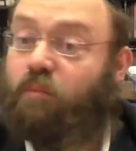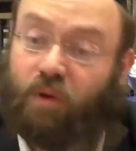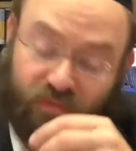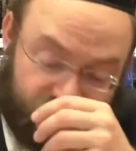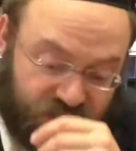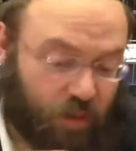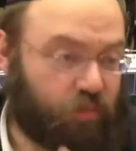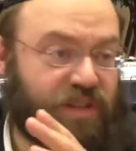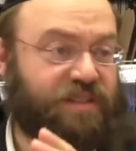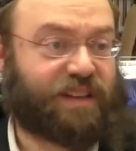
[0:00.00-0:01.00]
But for some
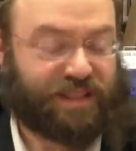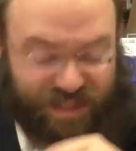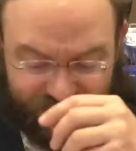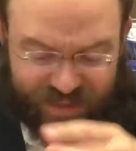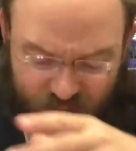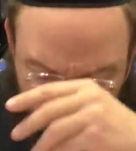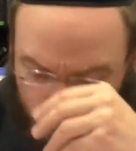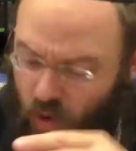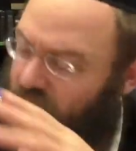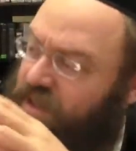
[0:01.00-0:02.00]
reason, Chazal said we
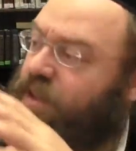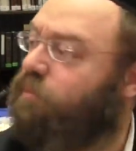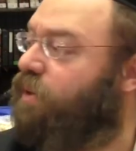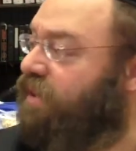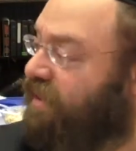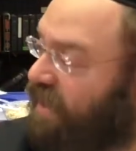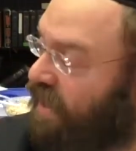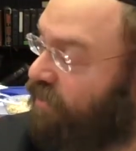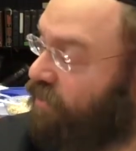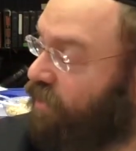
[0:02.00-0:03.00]
wanted to be
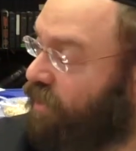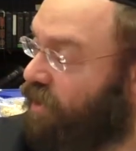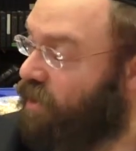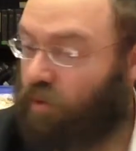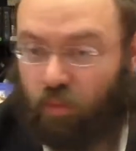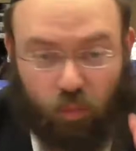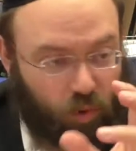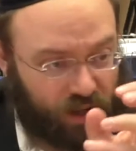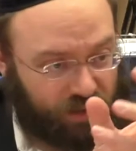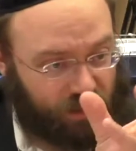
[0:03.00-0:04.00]
together. We
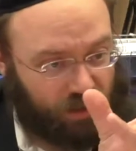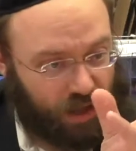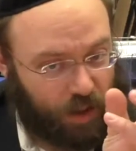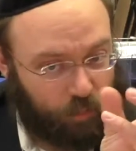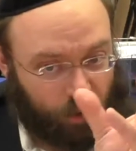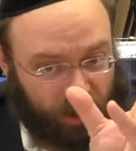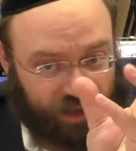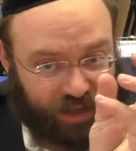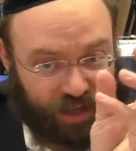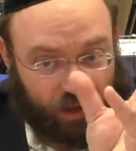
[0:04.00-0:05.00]
want Apor
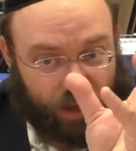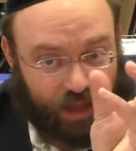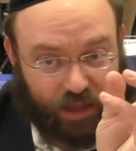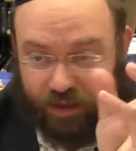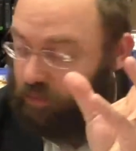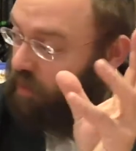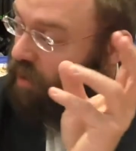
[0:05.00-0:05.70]
and, and we